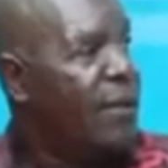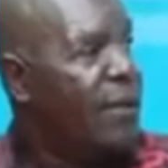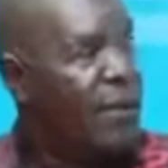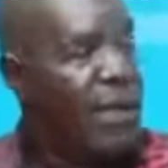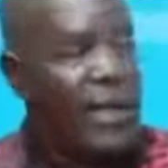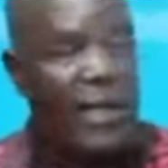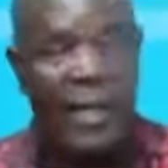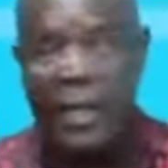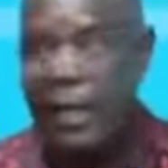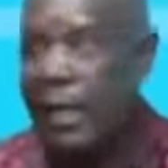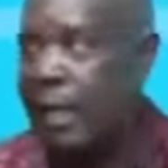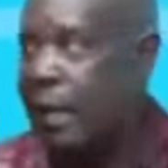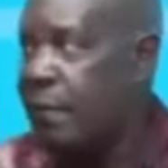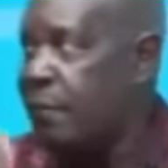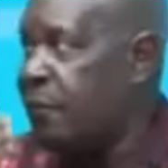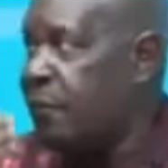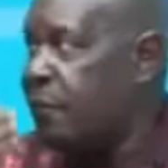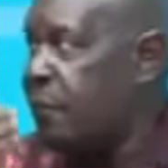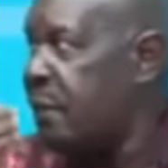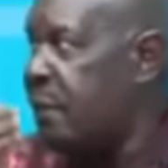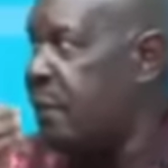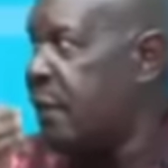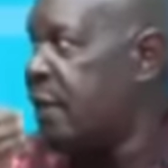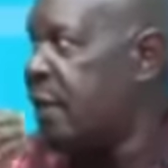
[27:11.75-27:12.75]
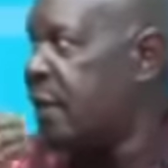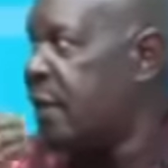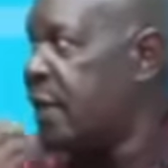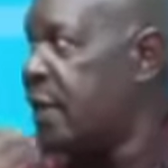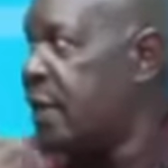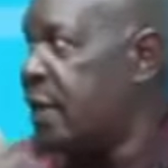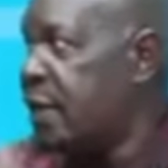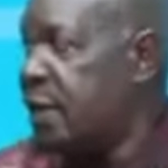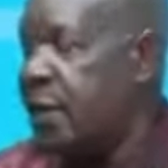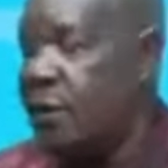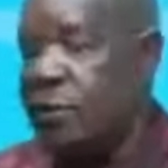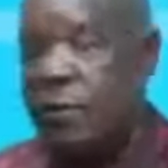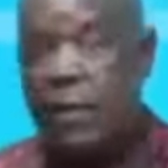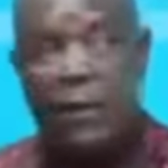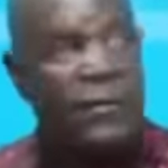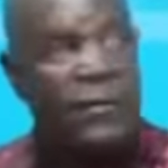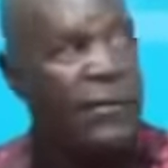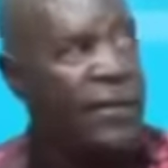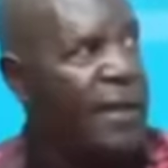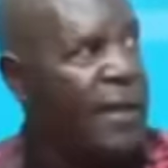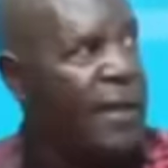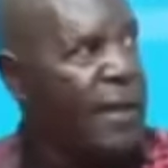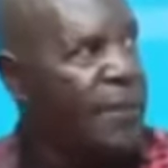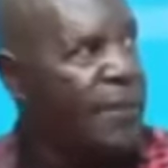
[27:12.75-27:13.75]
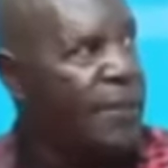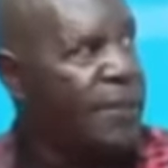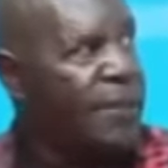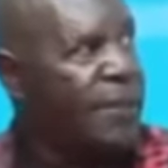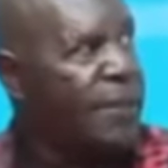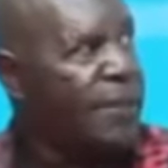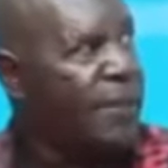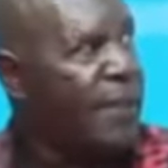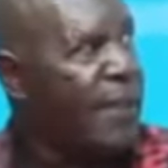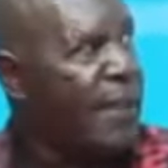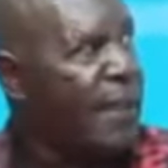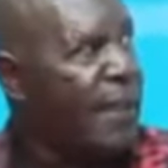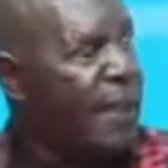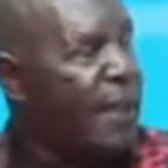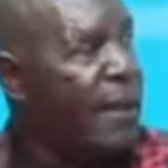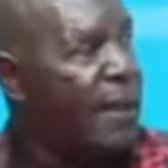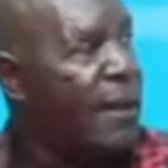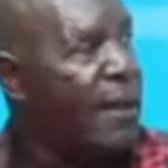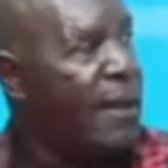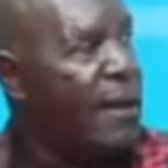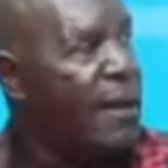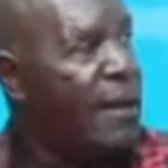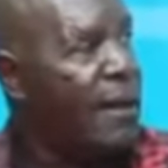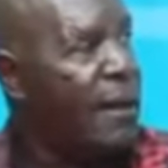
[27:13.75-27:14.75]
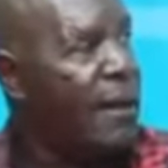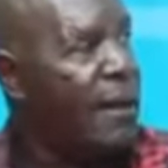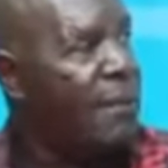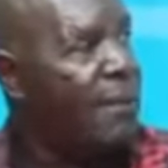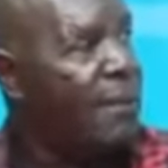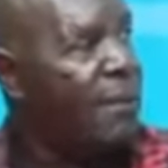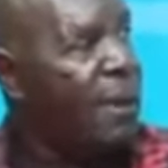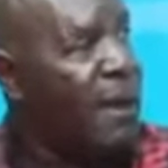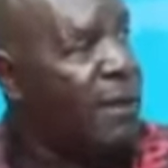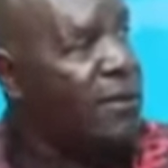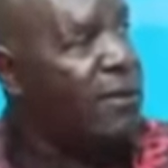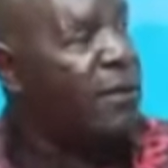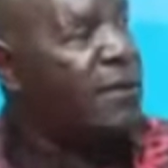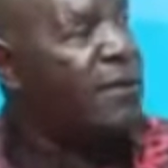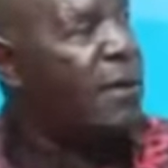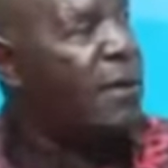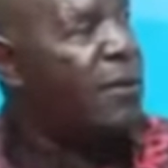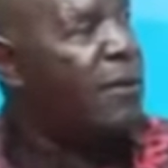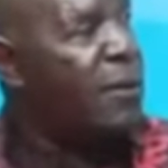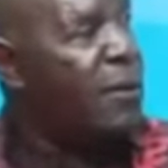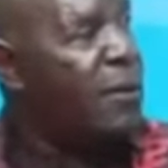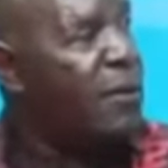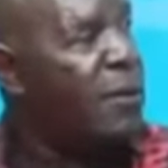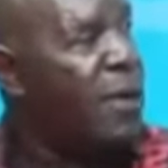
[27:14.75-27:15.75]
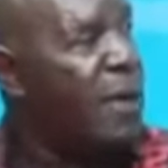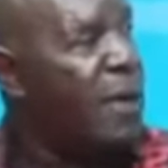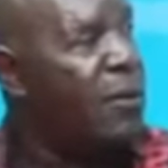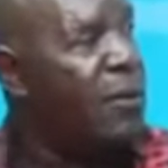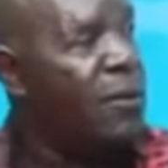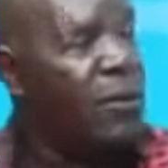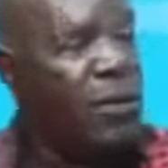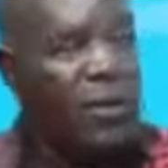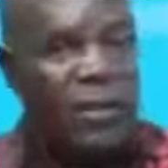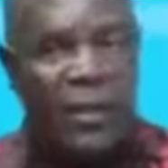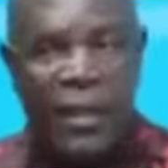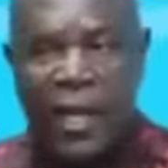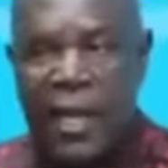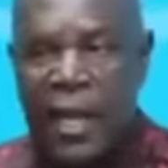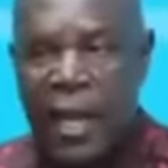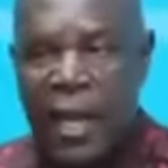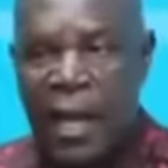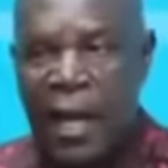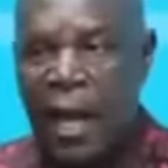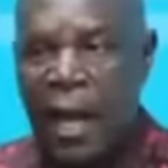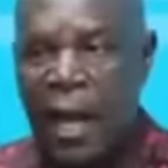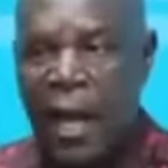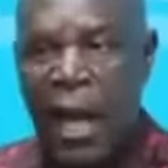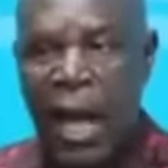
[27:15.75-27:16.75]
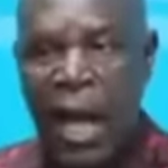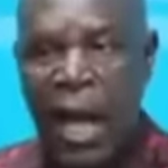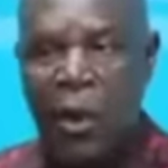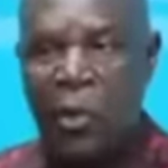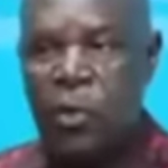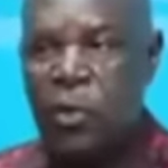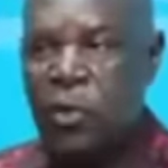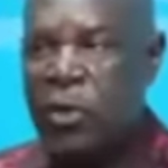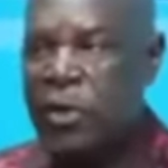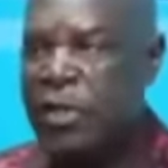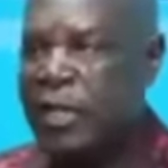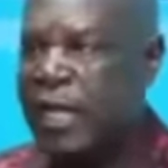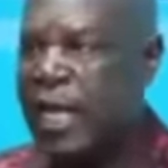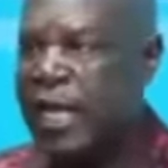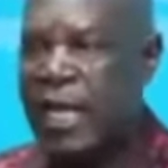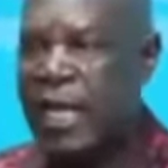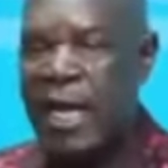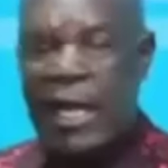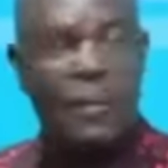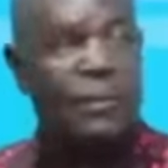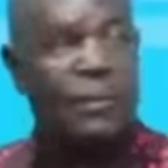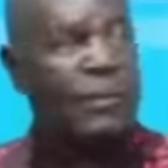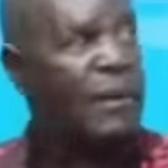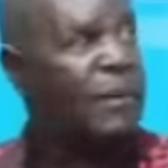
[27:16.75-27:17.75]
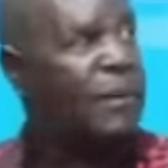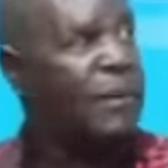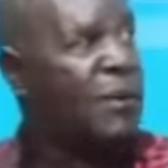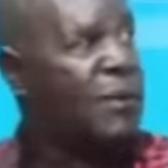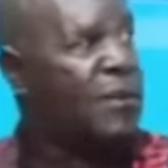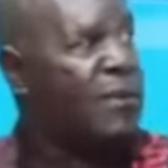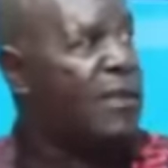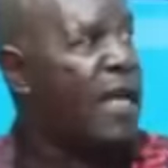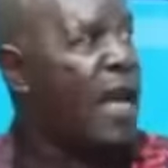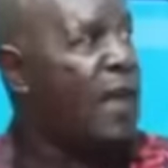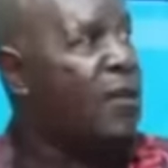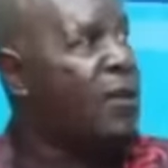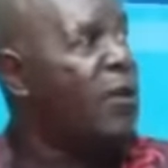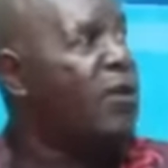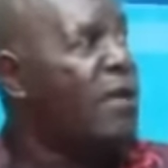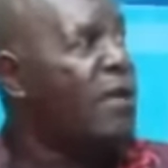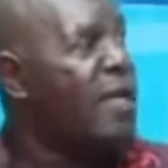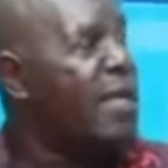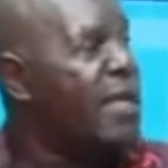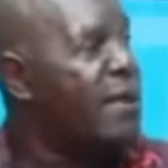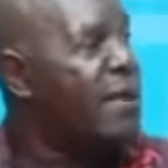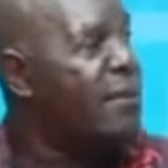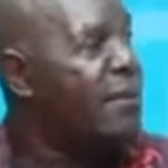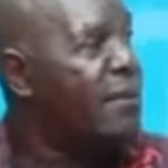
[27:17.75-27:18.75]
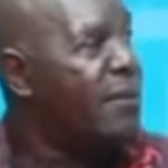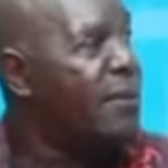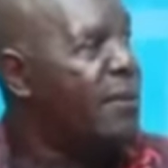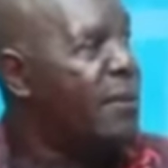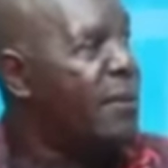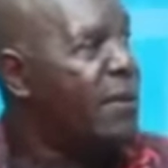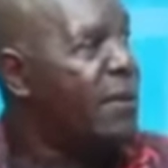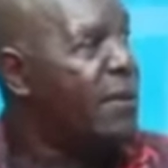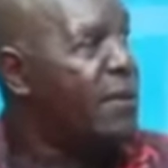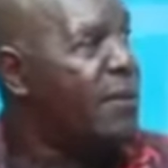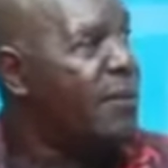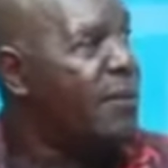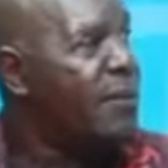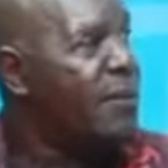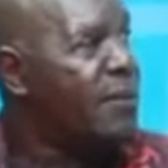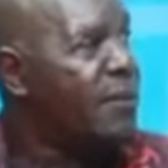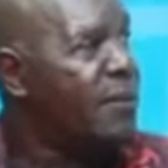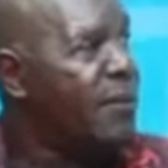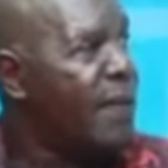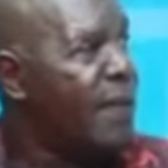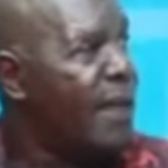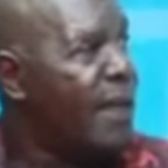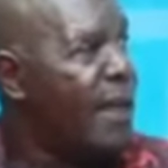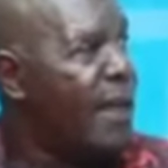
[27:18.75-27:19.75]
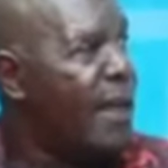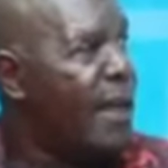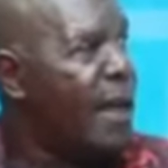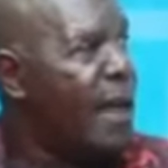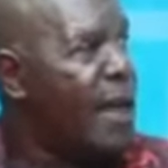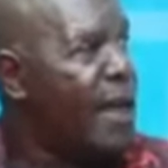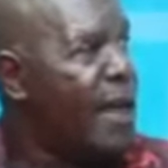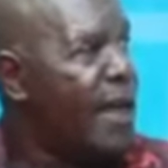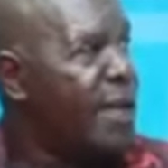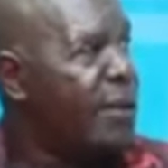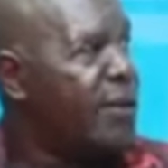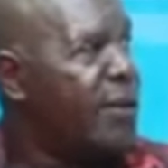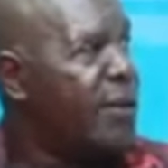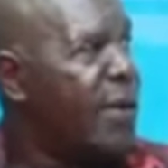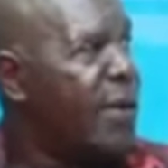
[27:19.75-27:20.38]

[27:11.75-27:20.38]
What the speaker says: when he came from exile in South Africa, part of the problem was how we, the NRM people, tackled him and